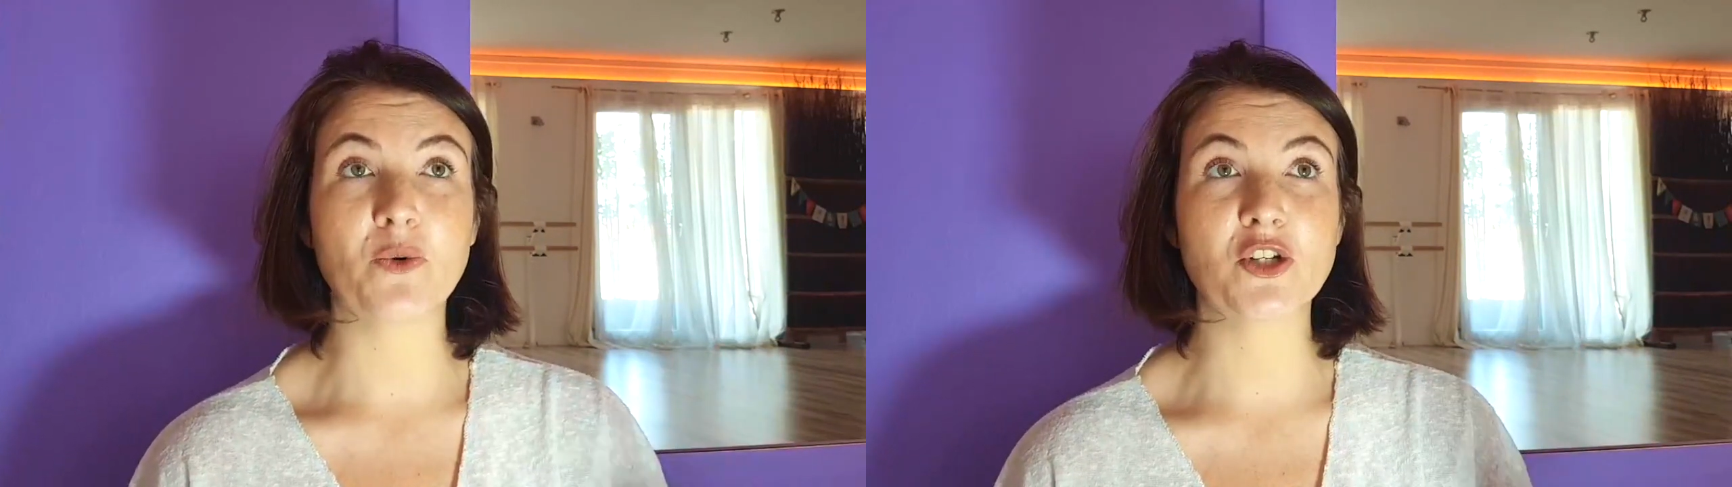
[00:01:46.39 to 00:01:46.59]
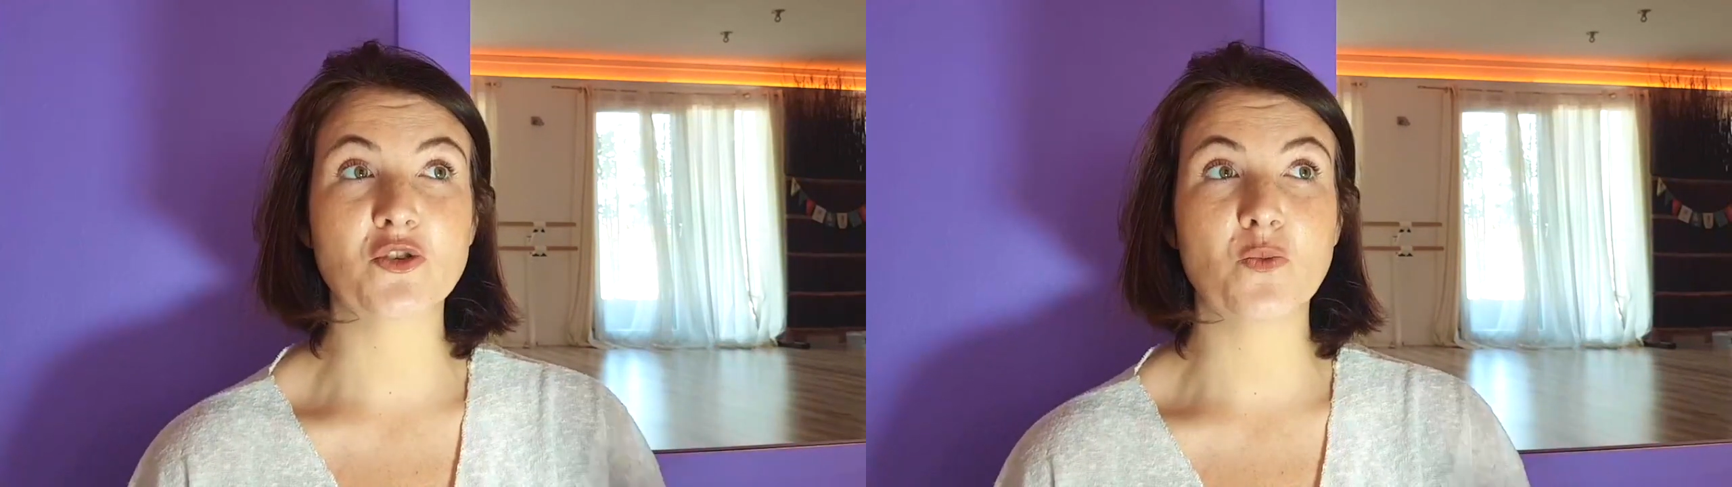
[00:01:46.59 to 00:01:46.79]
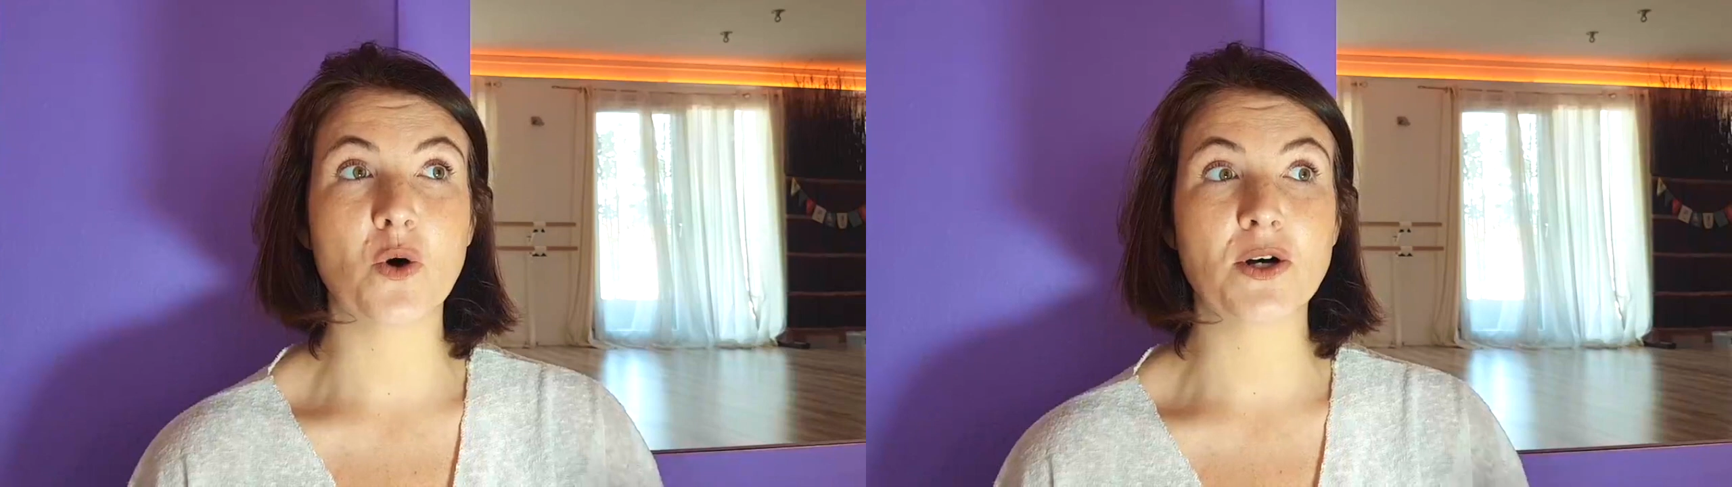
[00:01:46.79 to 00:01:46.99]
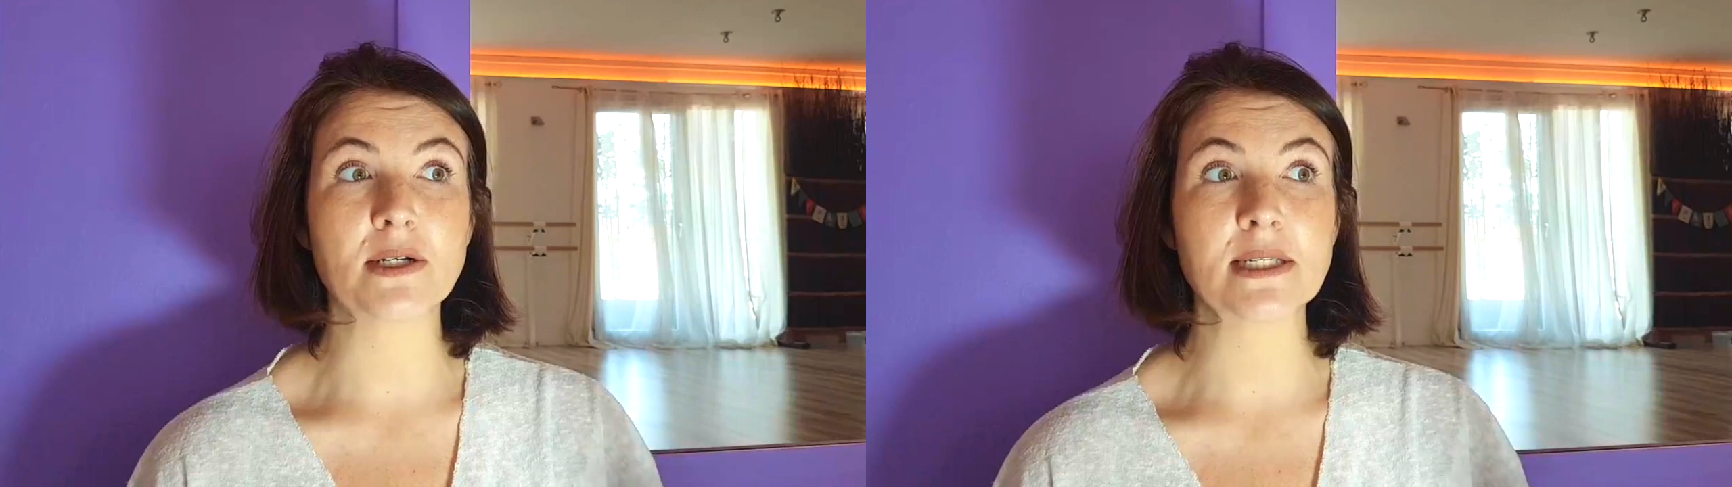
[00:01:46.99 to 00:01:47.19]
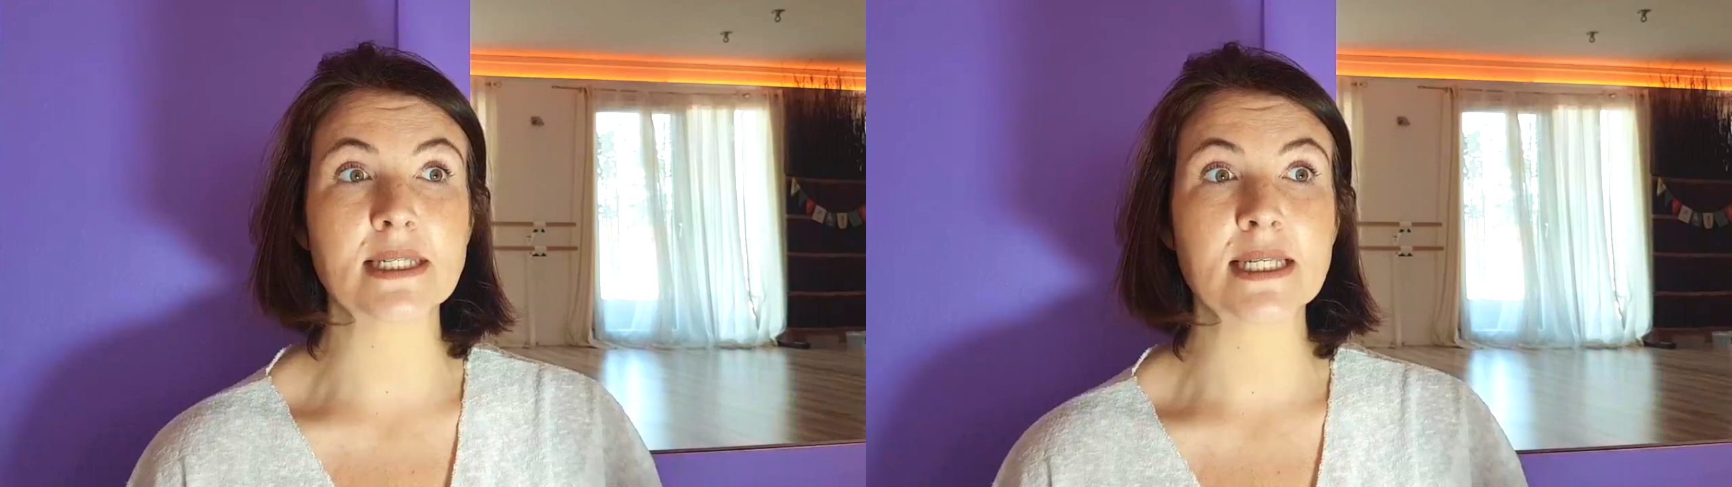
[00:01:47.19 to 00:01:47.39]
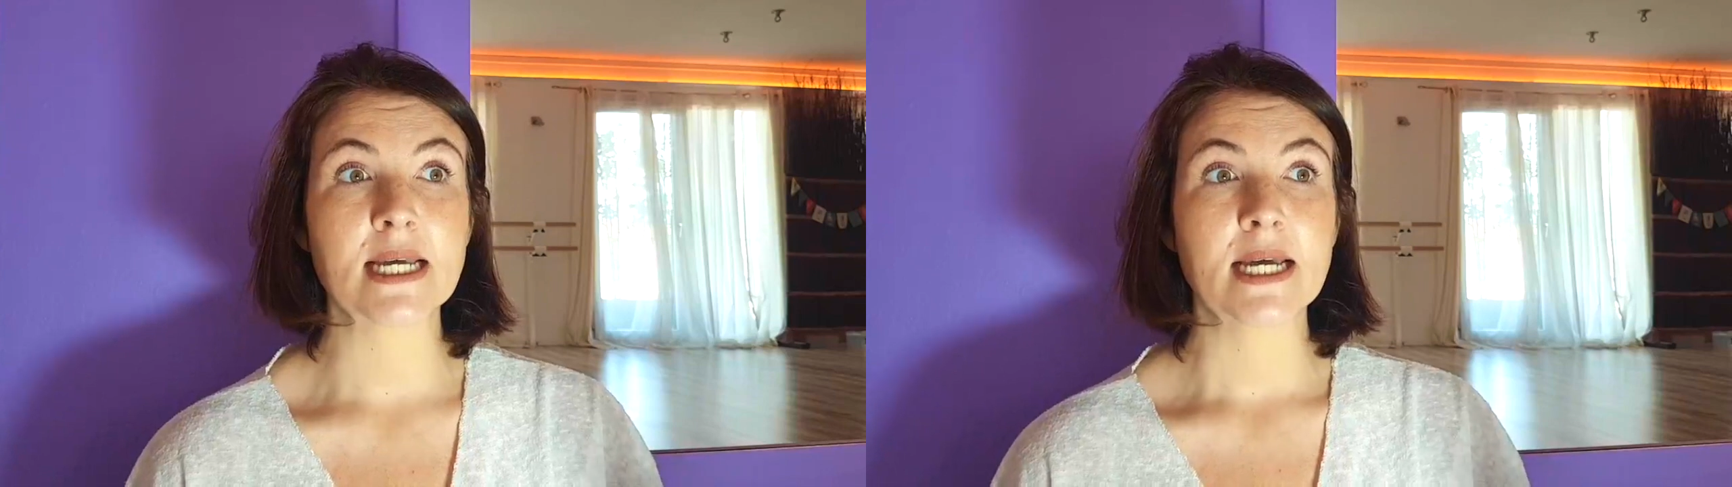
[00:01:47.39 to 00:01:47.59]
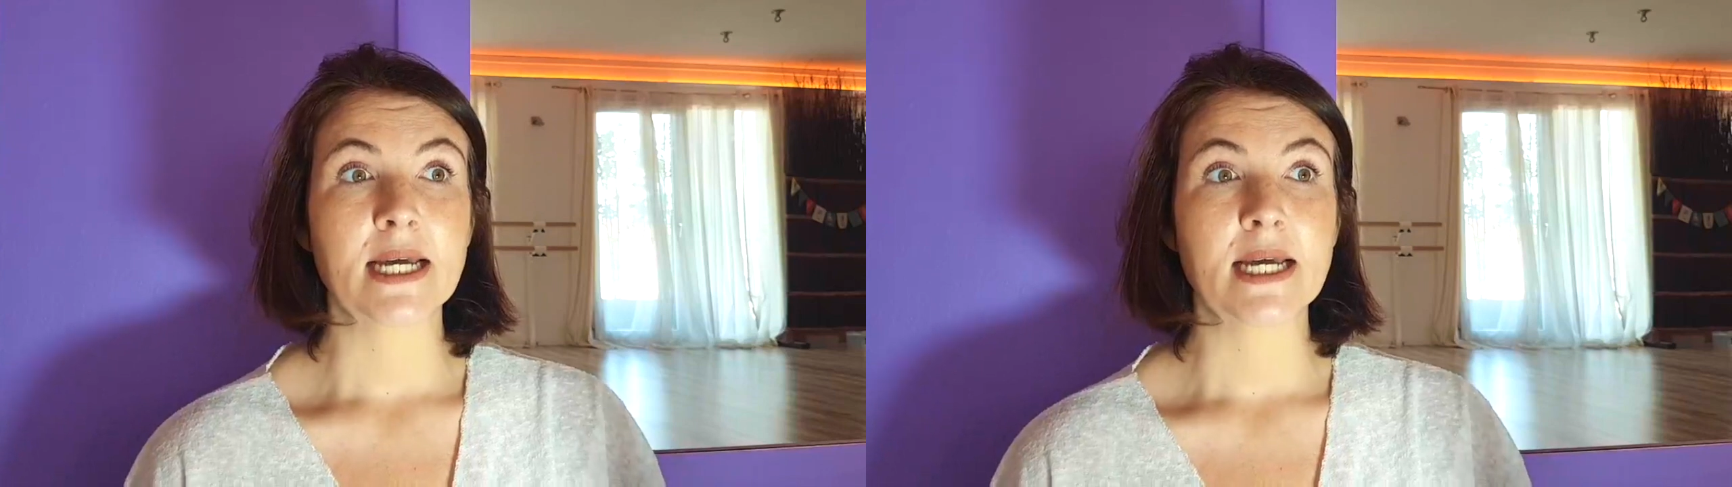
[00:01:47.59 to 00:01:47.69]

which was